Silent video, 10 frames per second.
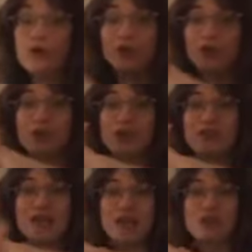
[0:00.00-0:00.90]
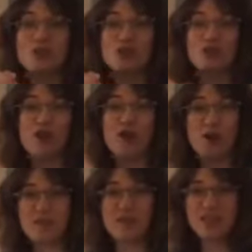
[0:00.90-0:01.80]
you get the ink on your arm
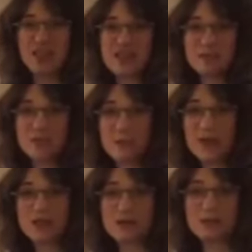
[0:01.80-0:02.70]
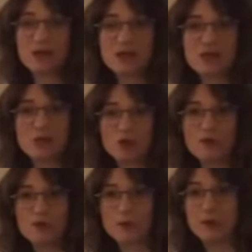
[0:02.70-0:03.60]
and then you end up spreading it, printing it all over
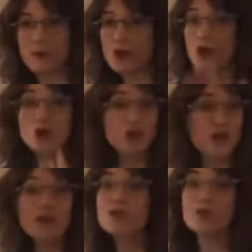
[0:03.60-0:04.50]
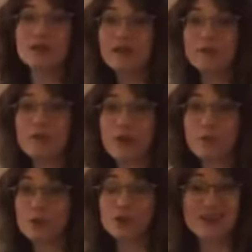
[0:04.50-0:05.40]
the paper. So crayons are great for that
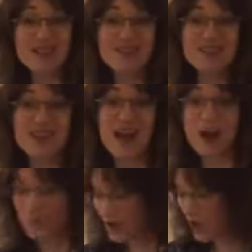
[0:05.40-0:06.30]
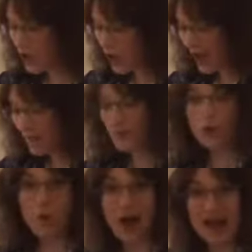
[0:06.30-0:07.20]
because that doesn't happen. And they're
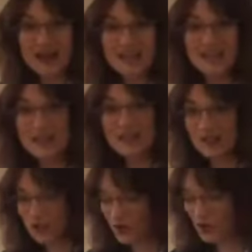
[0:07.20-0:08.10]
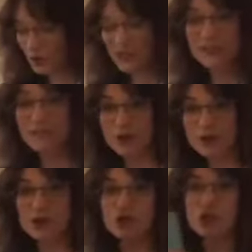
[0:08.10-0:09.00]
waxy, so they don't
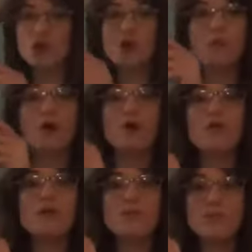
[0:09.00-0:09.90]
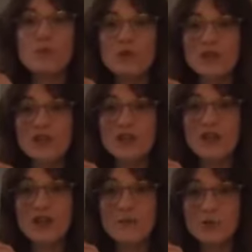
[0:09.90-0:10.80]
smudge. But the most
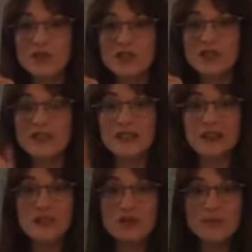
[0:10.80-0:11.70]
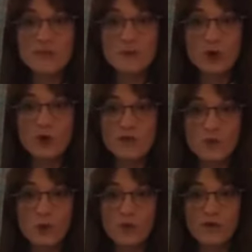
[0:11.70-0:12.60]
important reason I like to do them is because of the
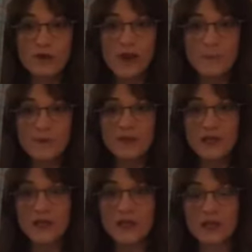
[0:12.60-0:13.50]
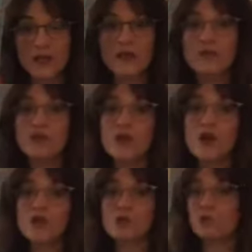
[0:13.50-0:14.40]
overlap that they create, like a real tartan would